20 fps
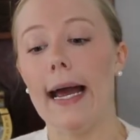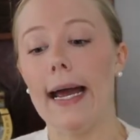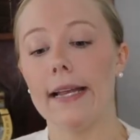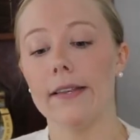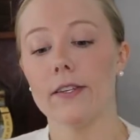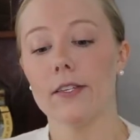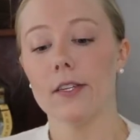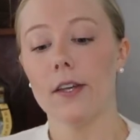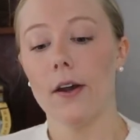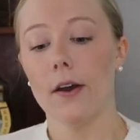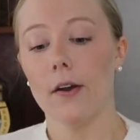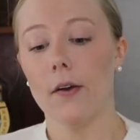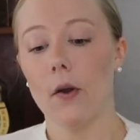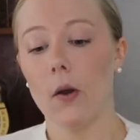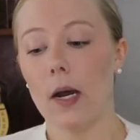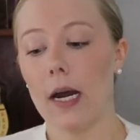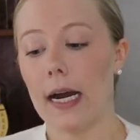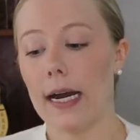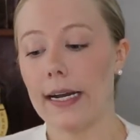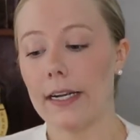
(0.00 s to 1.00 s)
And
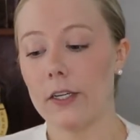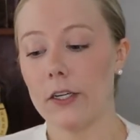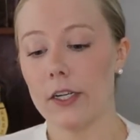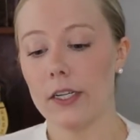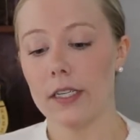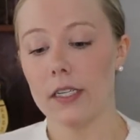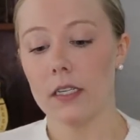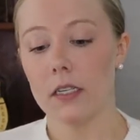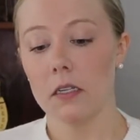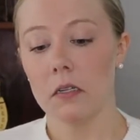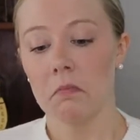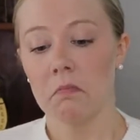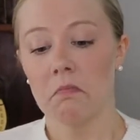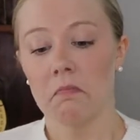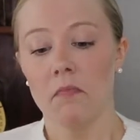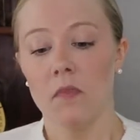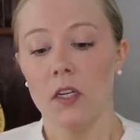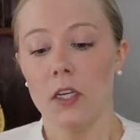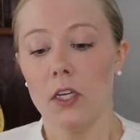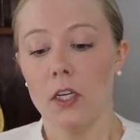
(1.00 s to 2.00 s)
so I just
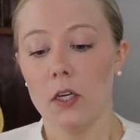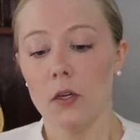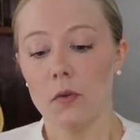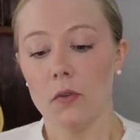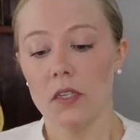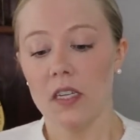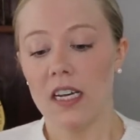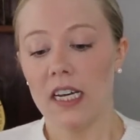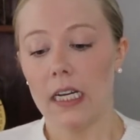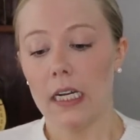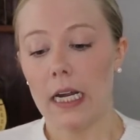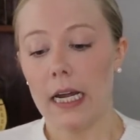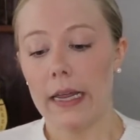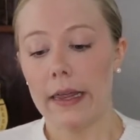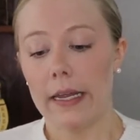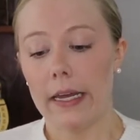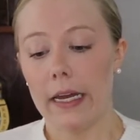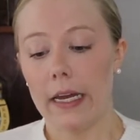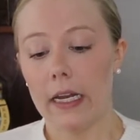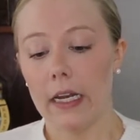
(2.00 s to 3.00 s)
use it
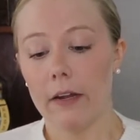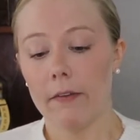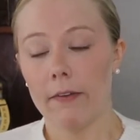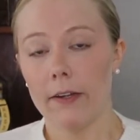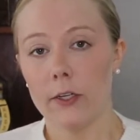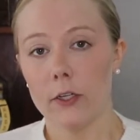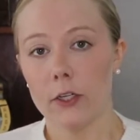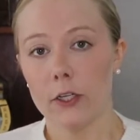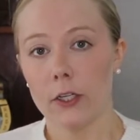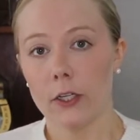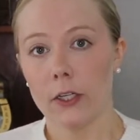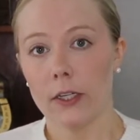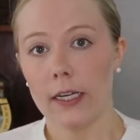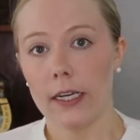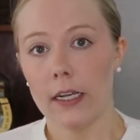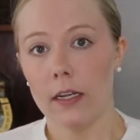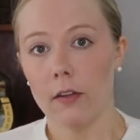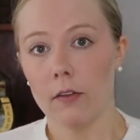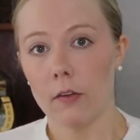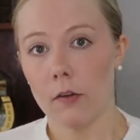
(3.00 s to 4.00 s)
and then
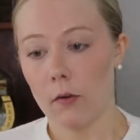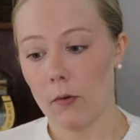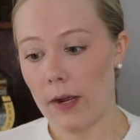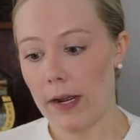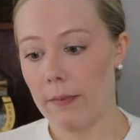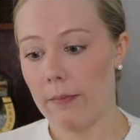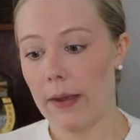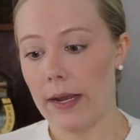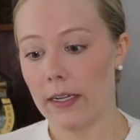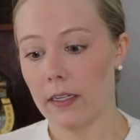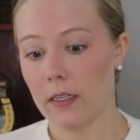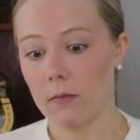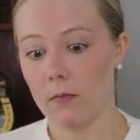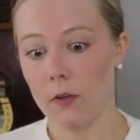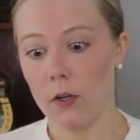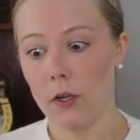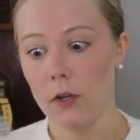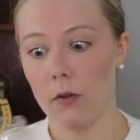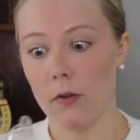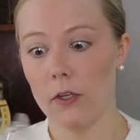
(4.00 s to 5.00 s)
eventually throw it away, make
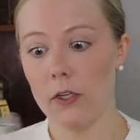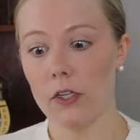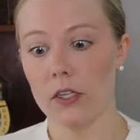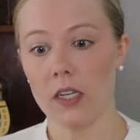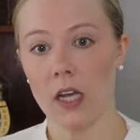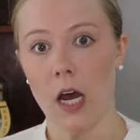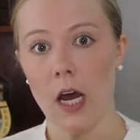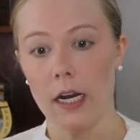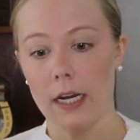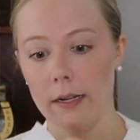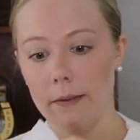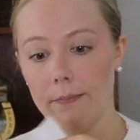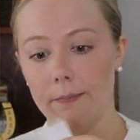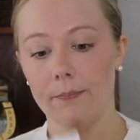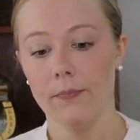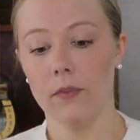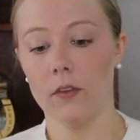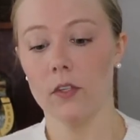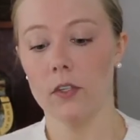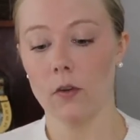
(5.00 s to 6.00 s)
some new, and just cut it.
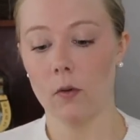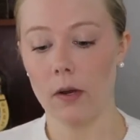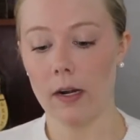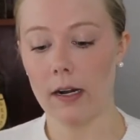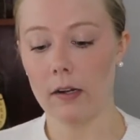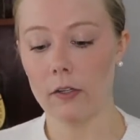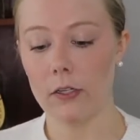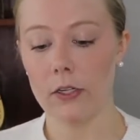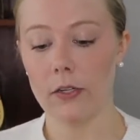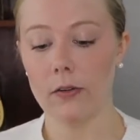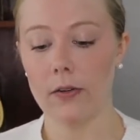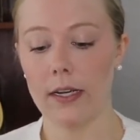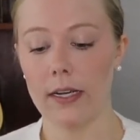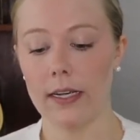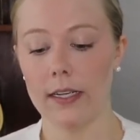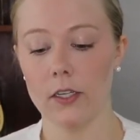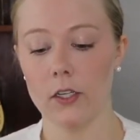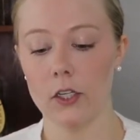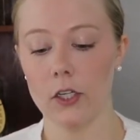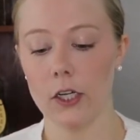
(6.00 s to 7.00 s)
So what I'll do
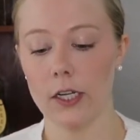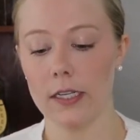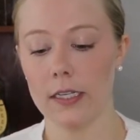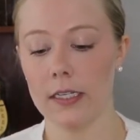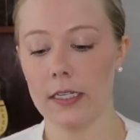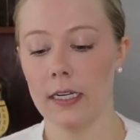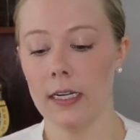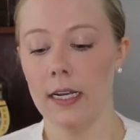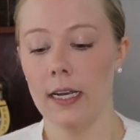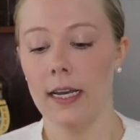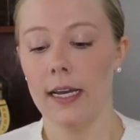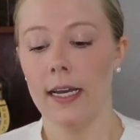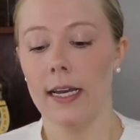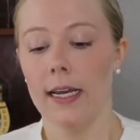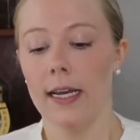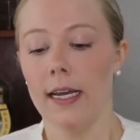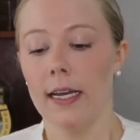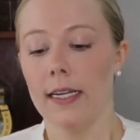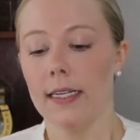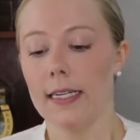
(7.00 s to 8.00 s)
is just
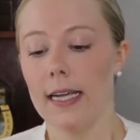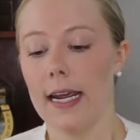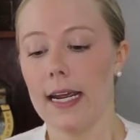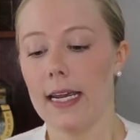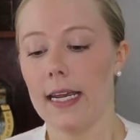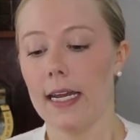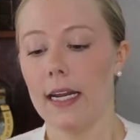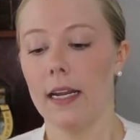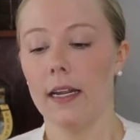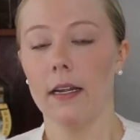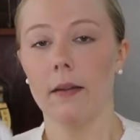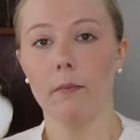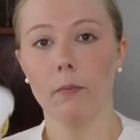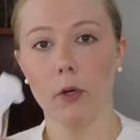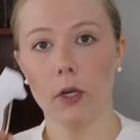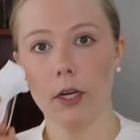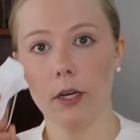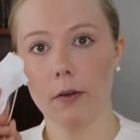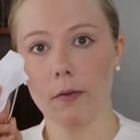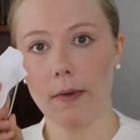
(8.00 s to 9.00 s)
take it and
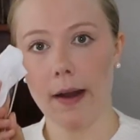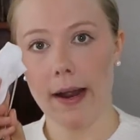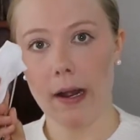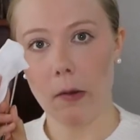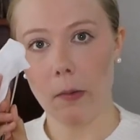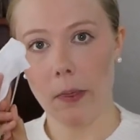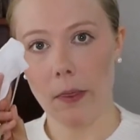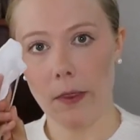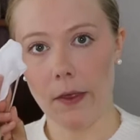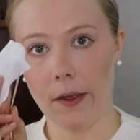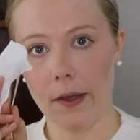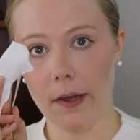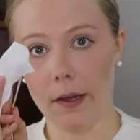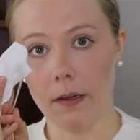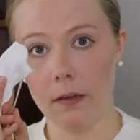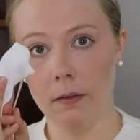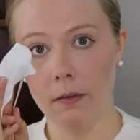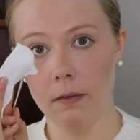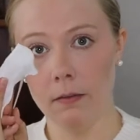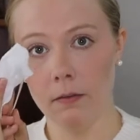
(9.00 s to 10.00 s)
put it around
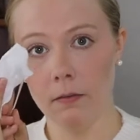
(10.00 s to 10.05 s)
the